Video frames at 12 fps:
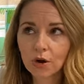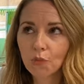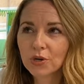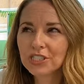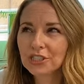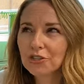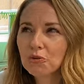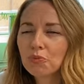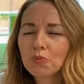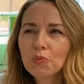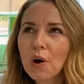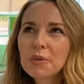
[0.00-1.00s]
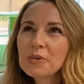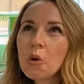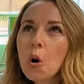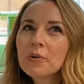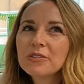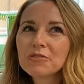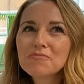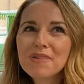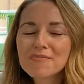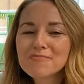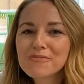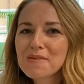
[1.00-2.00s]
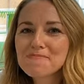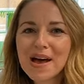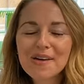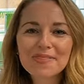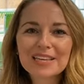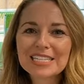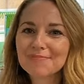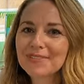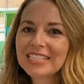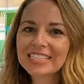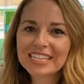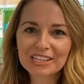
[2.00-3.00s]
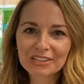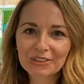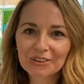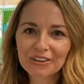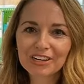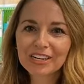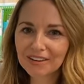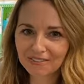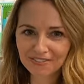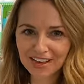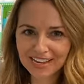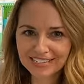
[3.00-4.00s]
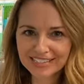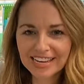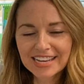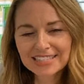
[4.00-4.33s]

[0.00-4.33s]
What will you always remember about this particular event?